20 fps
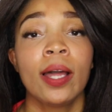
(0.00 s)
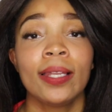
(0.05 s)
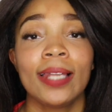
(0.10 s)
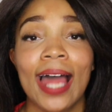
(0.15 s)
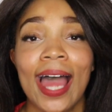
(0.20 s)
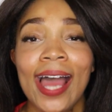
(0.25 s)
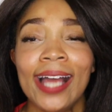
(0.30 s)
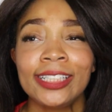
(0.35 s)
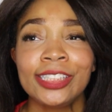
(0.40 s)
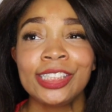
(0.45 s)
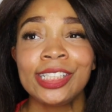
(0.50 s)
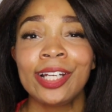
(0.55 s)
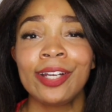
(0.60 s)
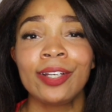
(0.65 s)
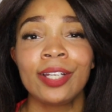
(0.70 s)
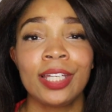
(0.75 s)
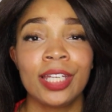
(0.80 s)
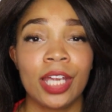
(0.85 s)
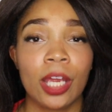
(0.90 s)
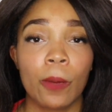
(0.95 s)
Last
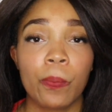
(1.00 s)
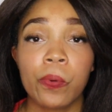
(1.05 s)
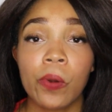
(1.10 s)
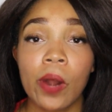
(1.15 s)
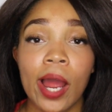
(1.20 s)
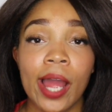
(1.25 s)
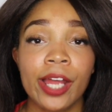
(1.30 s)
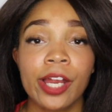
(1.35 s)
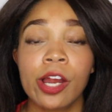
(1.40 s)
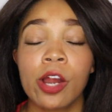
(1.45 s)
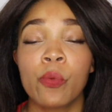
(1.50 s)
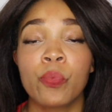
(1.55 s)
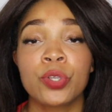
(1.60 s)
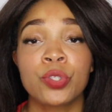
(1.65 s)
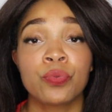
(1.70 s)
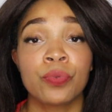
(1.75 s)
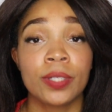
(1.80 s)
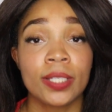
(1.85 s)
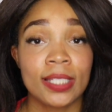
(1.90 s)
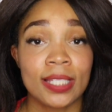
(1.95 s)
year and the year prior
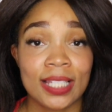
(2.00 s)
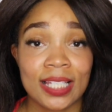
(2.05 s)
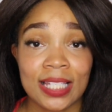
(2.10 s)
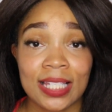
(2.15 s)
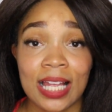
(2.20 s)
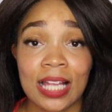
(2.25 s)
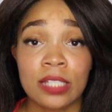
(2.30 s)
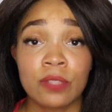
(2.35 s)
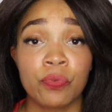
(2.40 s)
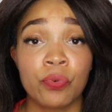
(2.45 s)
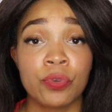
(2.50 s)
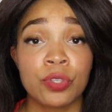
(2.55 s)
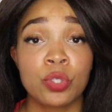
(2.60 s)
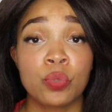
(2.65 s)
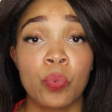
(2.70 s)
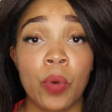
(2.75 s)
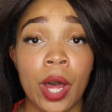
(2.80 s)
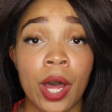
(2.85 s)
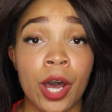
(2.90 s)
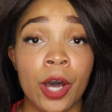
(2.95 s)
was really successful
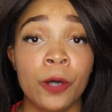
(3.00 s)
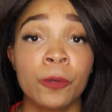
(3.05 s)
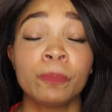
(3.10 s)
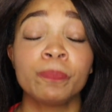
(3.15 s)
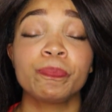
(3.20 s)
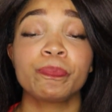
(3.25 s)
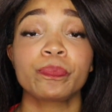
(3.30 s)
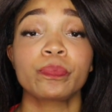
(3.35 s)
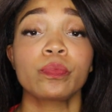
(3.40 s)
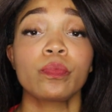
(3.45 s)
as well